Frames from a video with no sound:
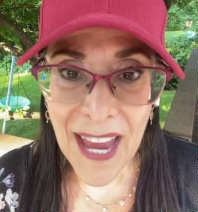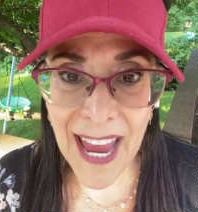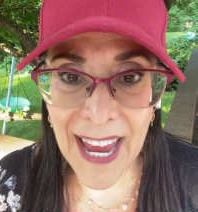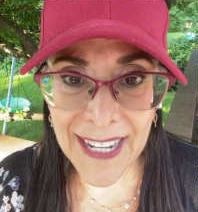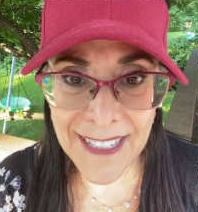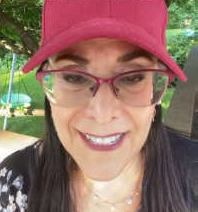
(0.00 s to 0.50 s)

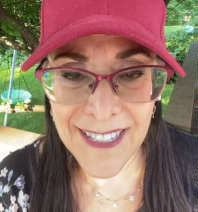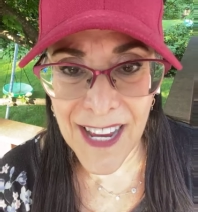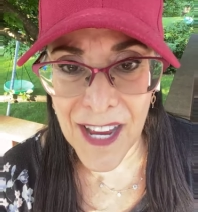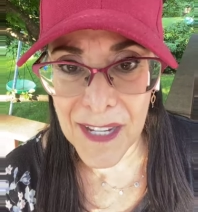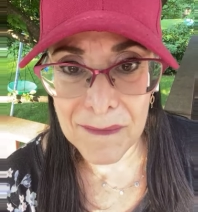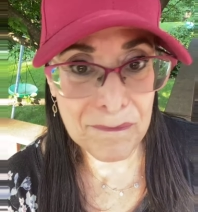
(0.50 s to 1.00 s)

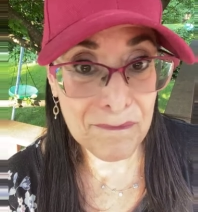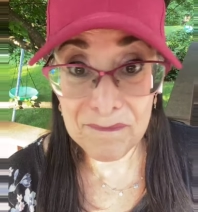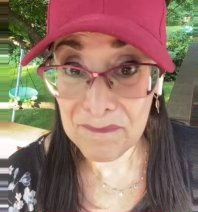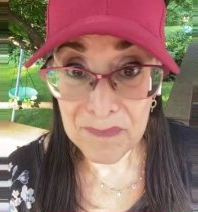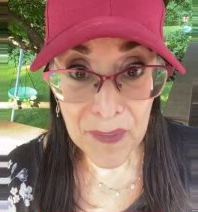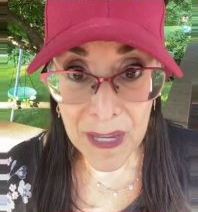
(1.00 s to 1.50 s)
And
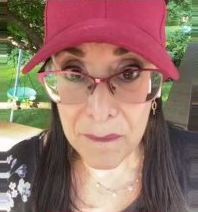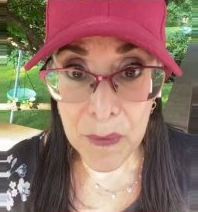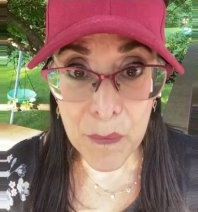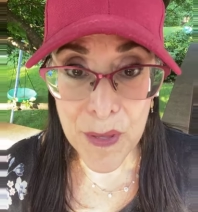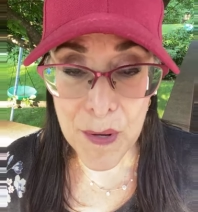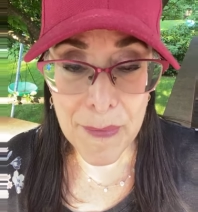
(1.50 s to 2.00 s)
hit me
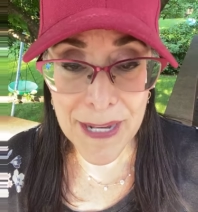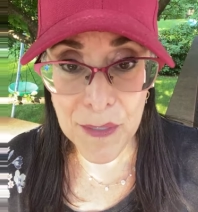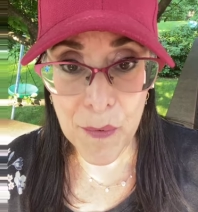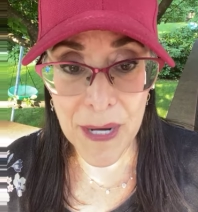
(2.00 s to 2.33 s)
with your best